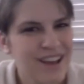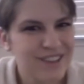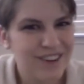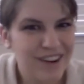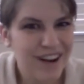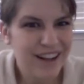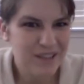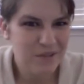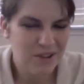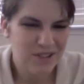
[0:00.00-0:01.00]
So I'll try to get
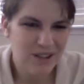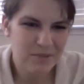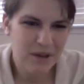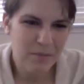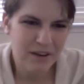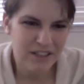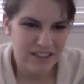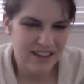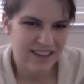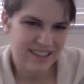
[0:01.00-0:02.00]
some of those clips up
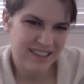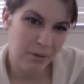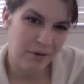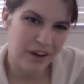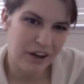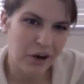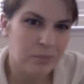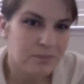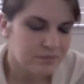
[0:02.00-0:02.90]
in a separate video.